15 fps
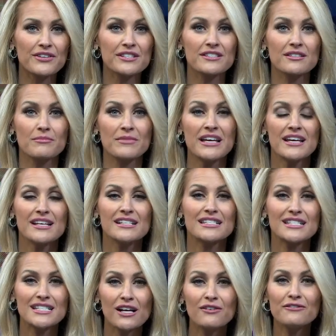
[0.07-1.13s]
us some
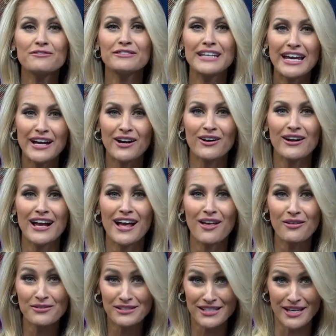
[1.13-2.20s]
self-care
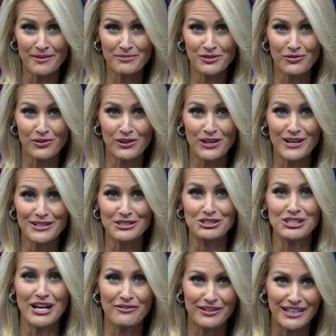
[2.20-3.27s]
health tips for
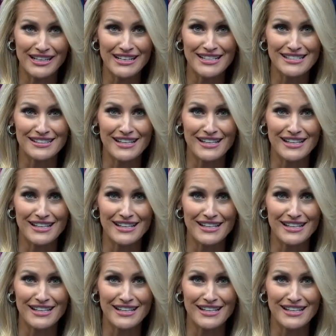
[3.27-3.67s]
longevity is